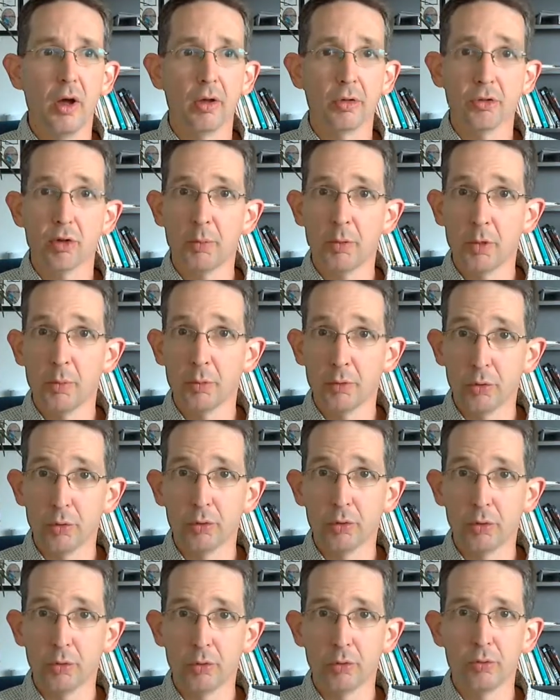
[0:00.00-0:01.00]
Some of them you'll
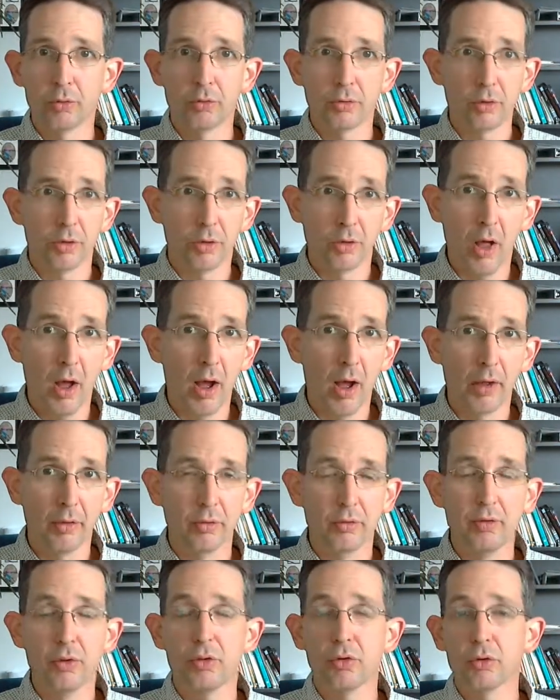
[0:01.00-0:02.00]
use a lot.
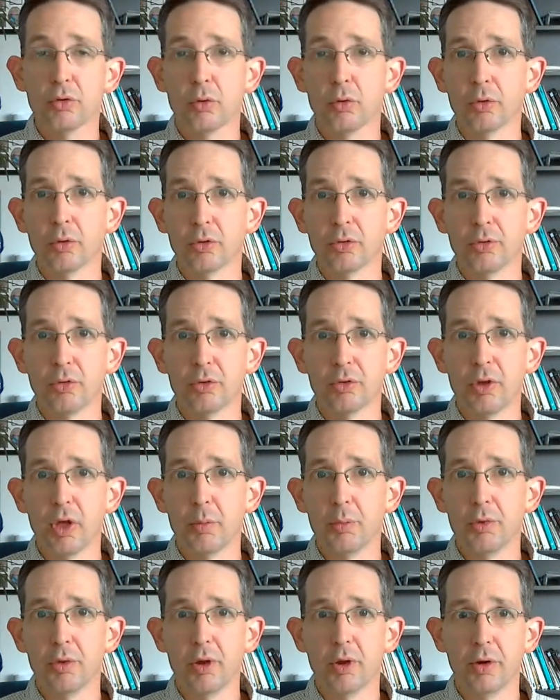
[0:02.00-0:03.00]
Z-scores, for
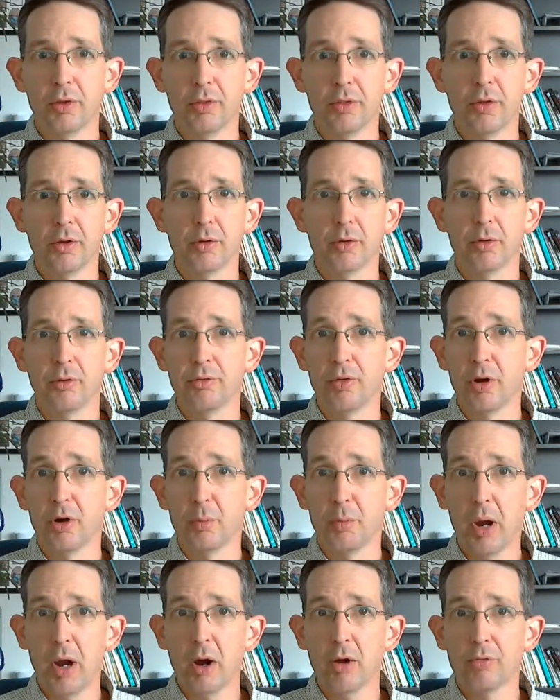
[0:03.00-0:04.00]
example, I think are a
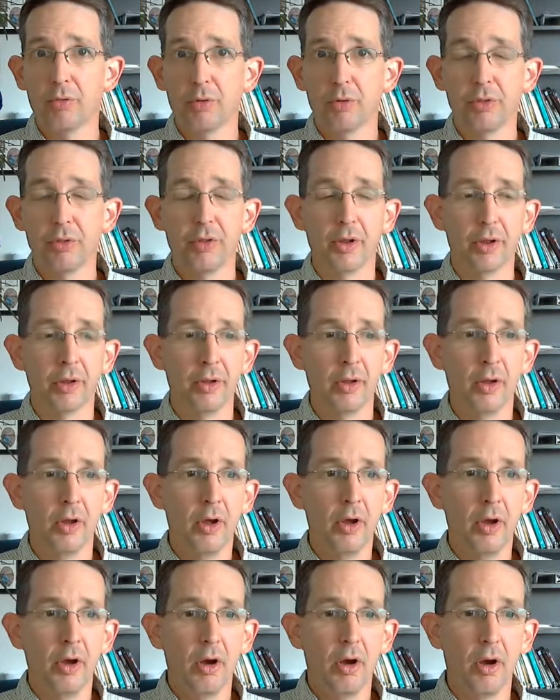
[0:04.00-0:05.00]
very powerful
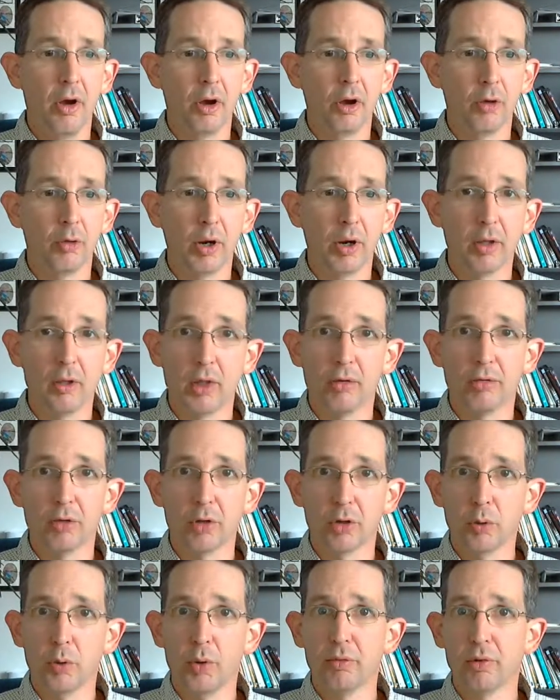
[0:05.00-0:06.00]
thing. Grade level
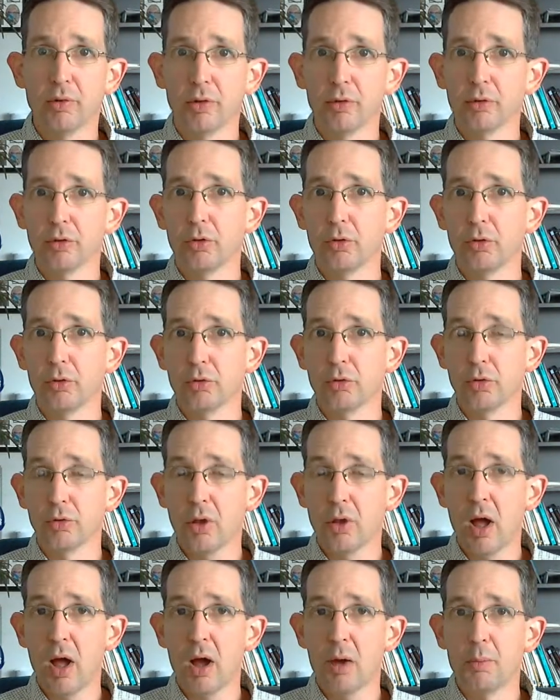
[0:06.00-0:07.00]
equivalents are used a
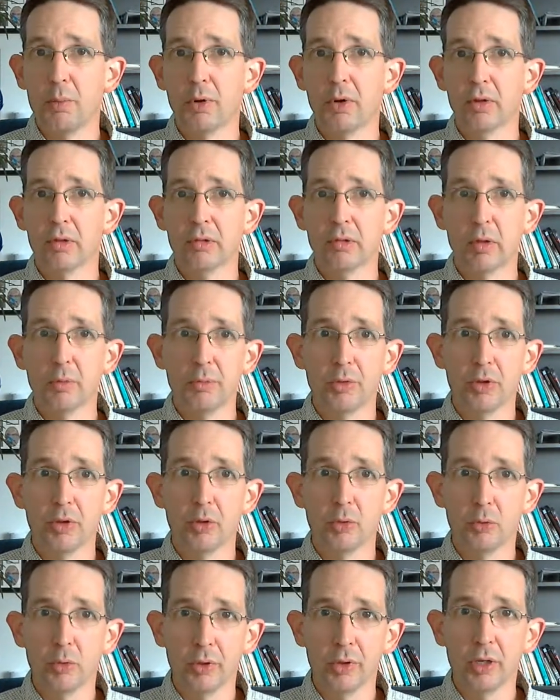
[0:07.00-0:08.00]
lot, but it's something
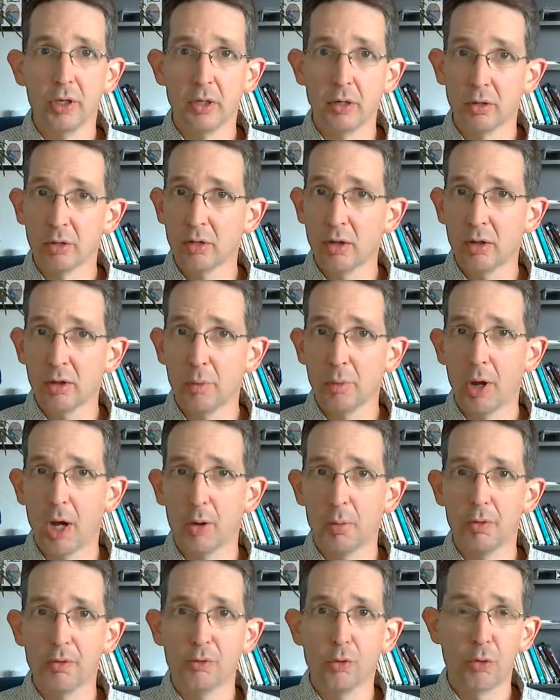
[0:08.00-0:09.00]
you really need to think
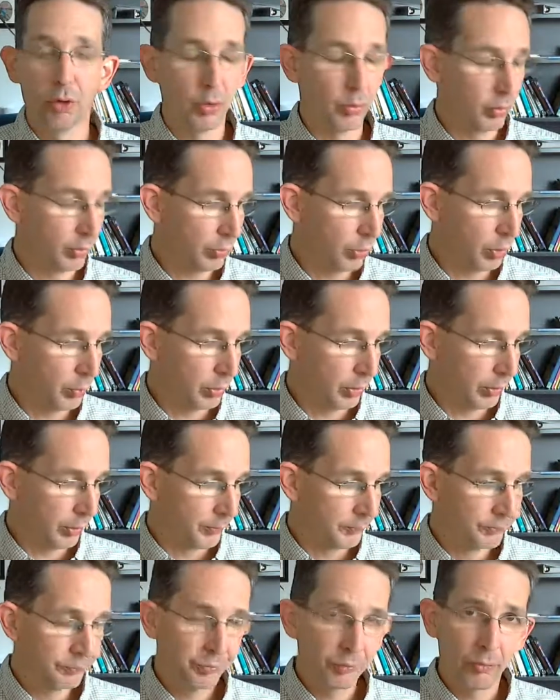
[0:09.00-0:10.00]
about before you interpret it.
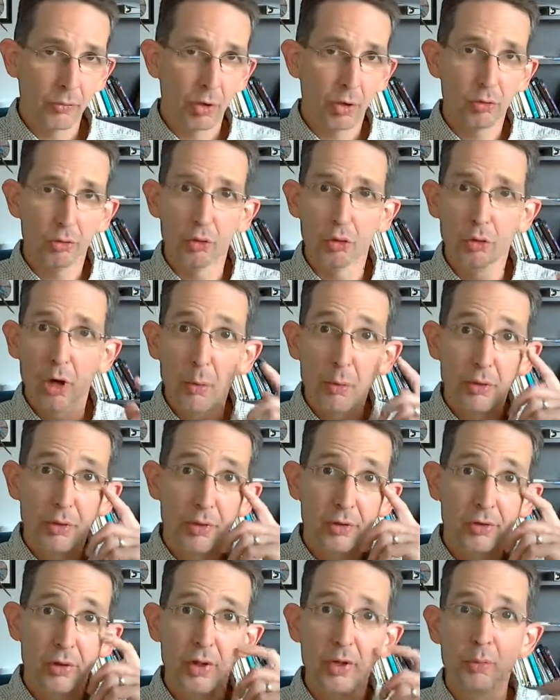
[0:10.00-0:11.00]
So a couple
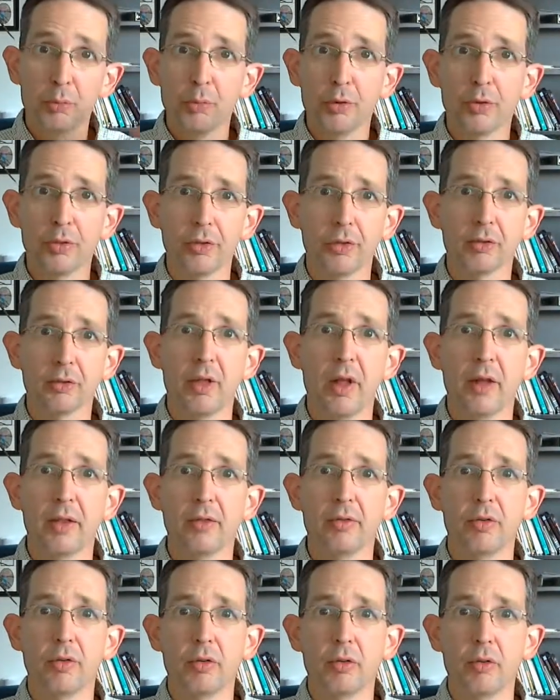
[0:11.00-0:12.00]
things I didn't put in the
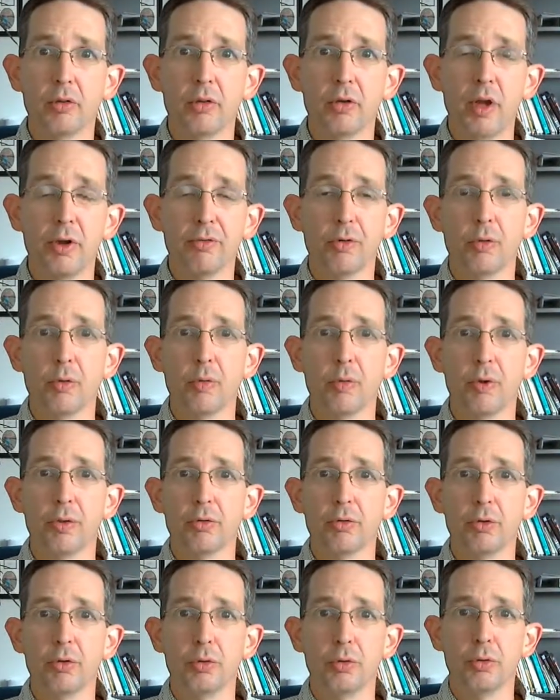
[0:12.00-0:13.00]
slides that you definitely want
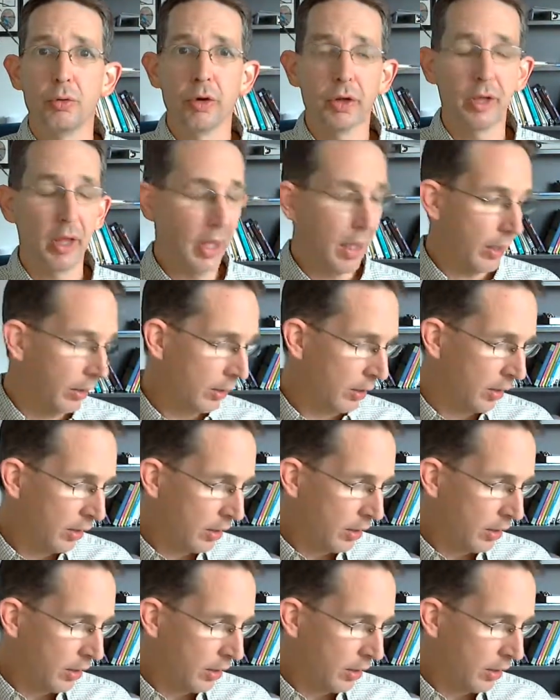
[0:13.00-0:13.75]
to look at.